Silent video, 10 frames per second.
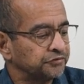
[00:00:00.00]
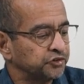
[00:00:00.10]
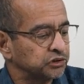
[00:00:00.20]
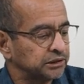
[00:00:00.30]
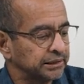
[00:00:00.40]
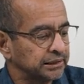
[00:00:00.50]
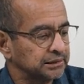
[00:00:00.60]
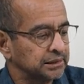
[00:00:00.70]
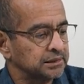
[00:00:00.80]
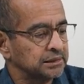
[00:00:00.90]
future data
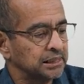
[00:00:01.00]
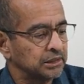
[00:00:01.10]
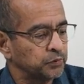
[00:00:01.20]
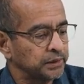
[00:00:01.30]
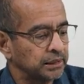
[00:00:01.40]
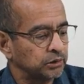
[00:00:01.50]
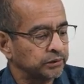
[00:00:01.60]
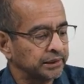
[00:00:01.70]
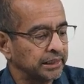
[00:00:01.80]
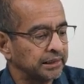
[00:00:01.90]
sets that we are
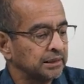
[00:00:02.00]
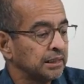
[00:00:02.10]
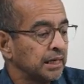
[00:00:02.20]
looking at.